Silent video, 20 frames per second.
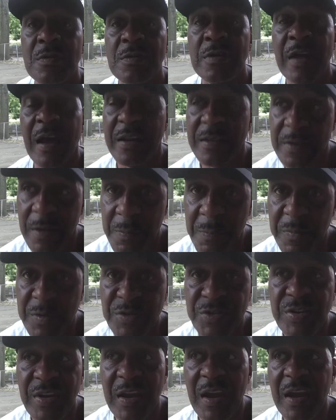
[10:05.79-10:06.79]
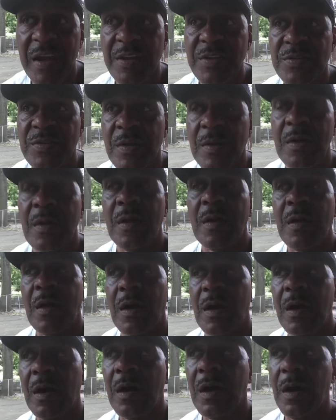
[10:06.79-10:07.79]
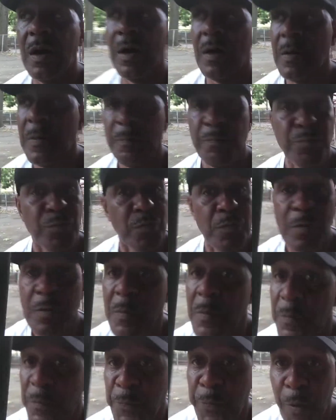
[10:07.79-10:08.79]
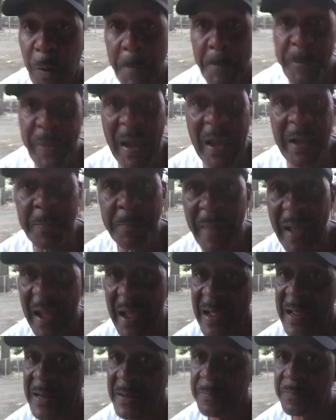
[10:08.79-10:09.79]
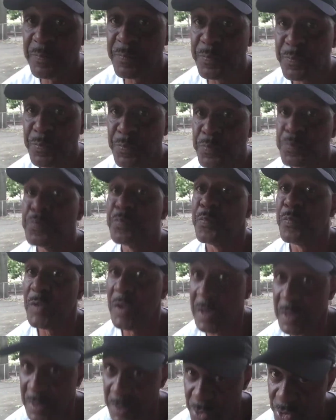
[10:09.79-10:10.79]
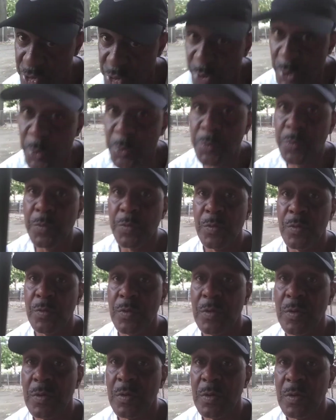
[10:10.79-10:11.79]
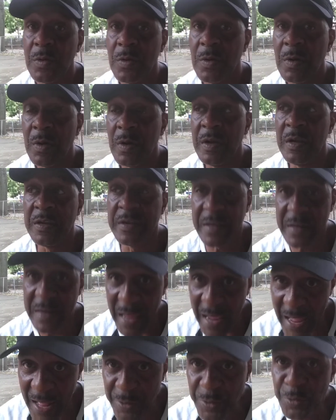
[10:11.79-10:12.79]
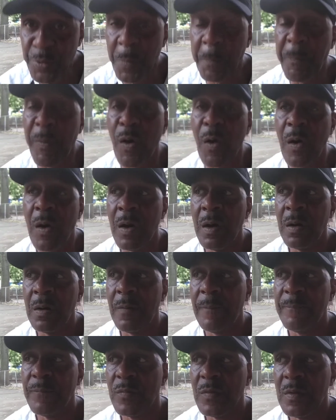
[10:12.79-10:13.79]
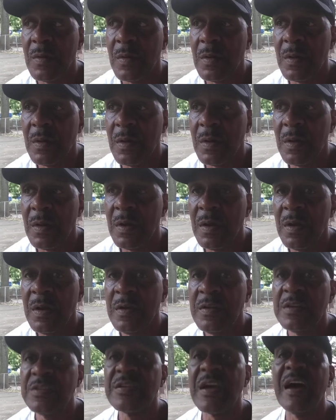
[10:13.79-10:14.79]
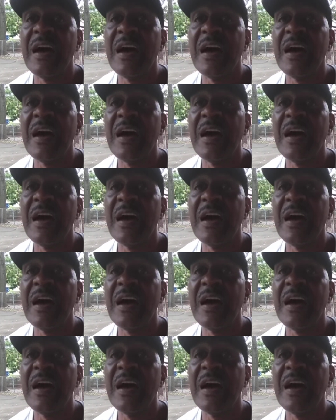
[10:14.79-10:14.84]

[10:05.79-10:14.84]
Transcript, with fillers: Got to give him a chance. Uh, for a big man, he can shoot. He can handle the ball just